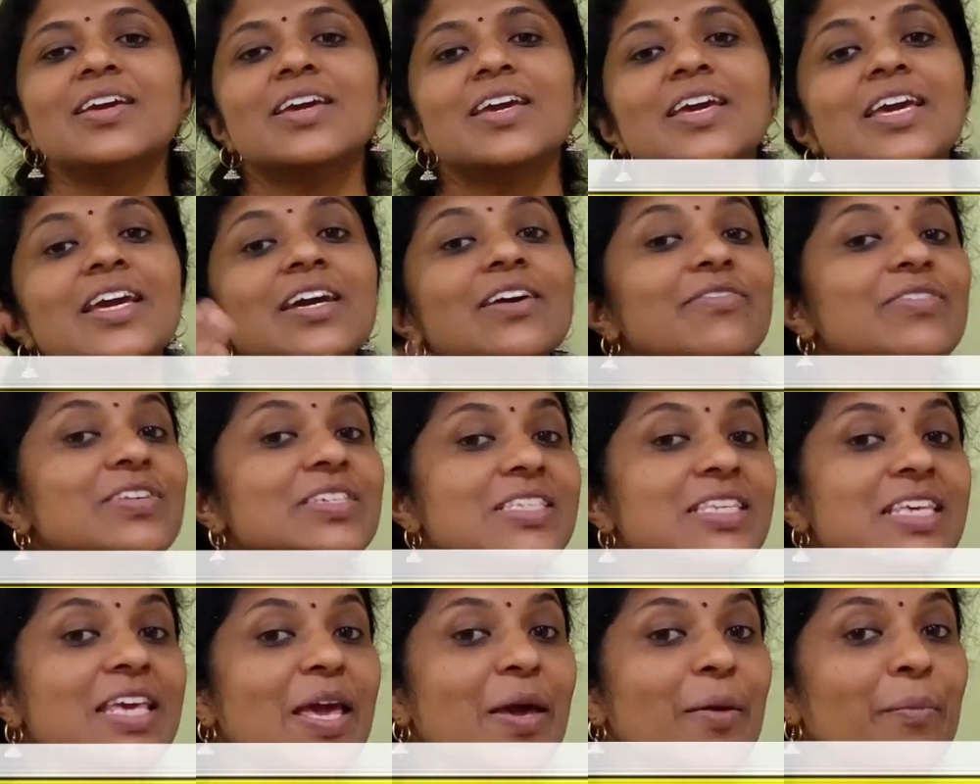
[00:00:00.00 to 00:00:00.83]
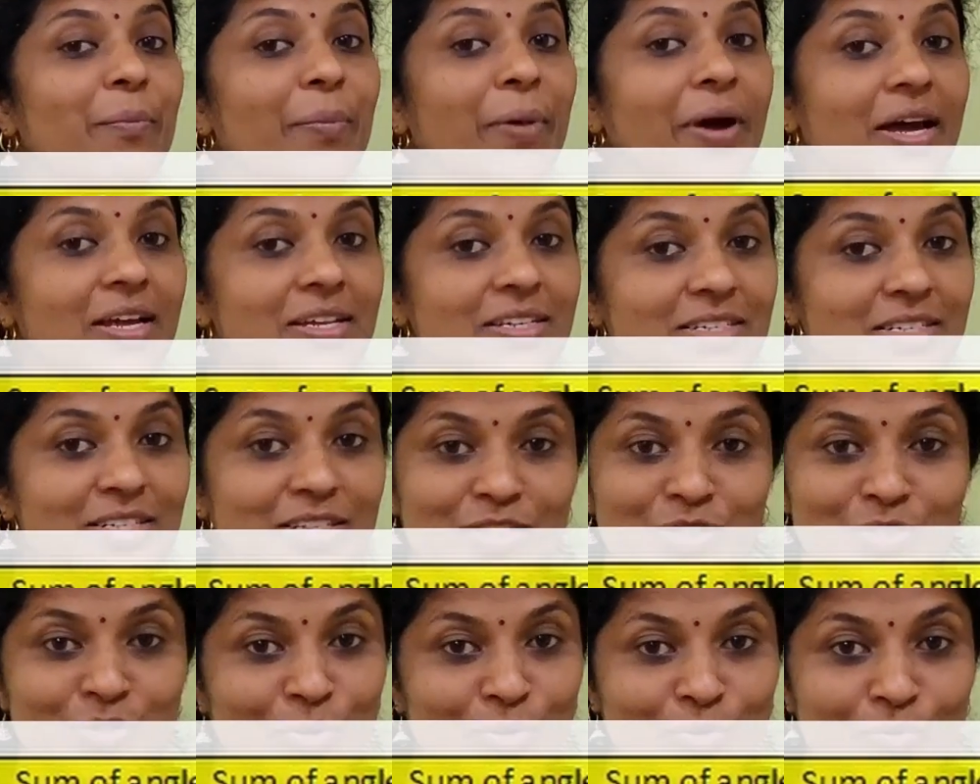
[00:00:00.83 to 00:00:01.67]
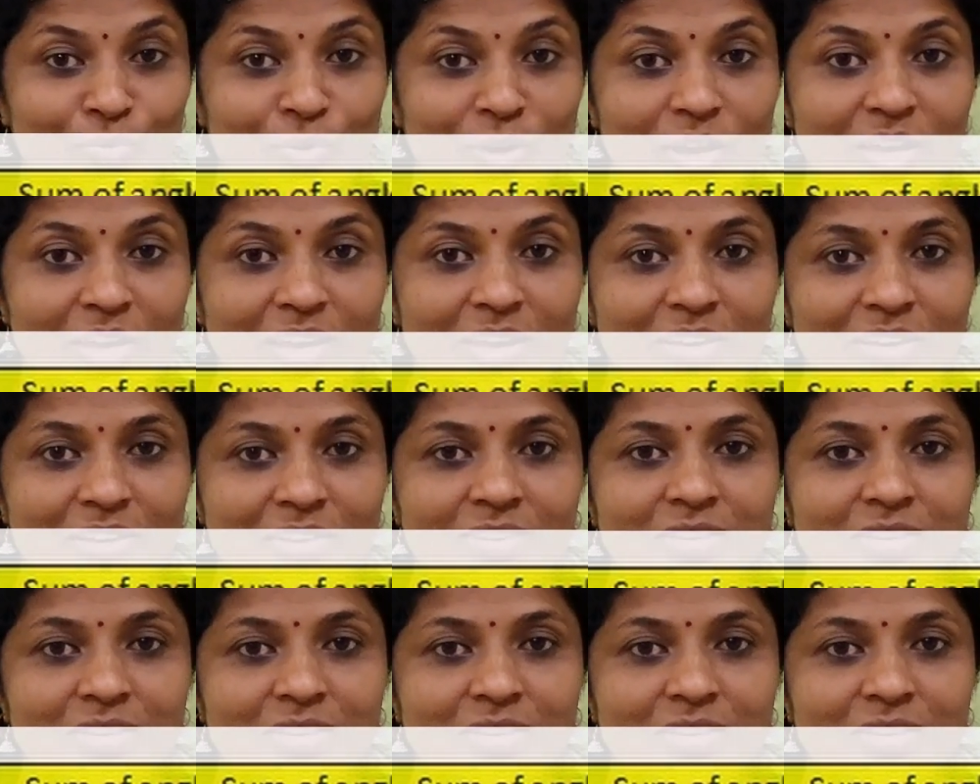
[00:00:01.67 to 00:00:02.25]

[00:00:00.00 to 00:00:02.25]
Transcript: Here we see a pattern, don't we?